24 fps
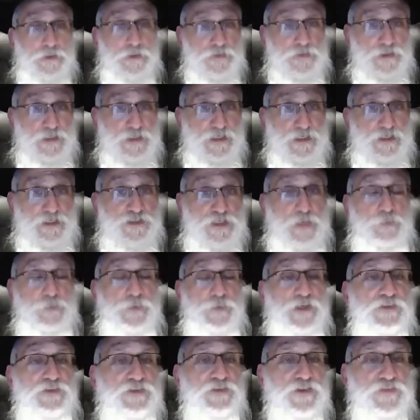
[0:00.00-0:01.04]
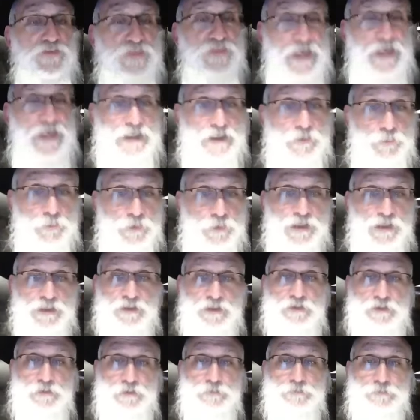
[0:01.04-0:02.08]
Then Hashem brings the second
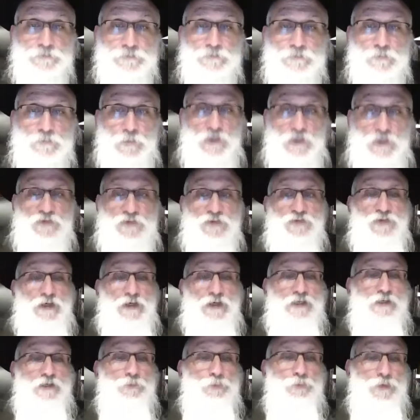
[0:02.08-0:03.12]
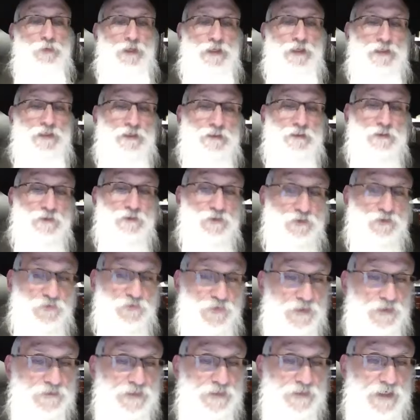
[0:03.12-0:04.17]
plague. What's the second plague?
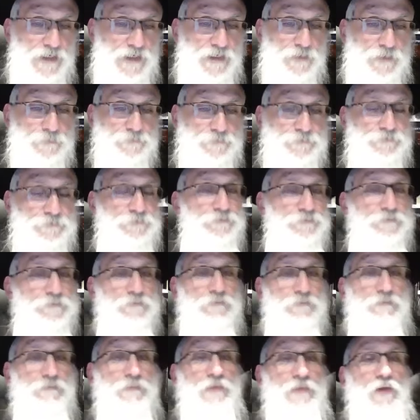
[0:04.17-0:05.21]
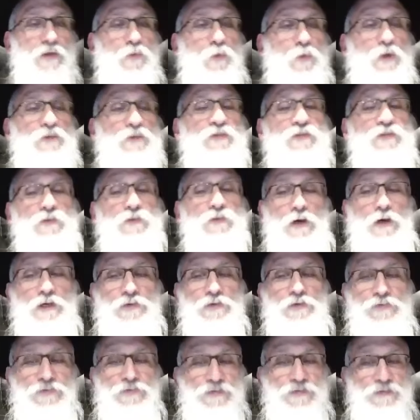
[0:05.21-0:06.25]
Tzvardeya. What's
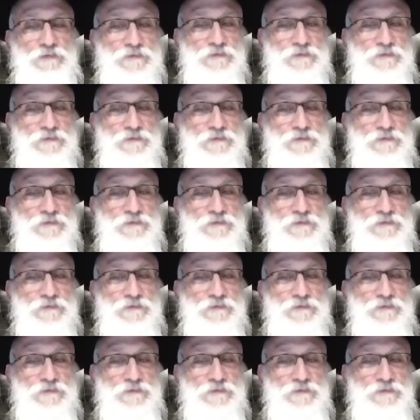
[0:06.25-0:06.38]
frogs?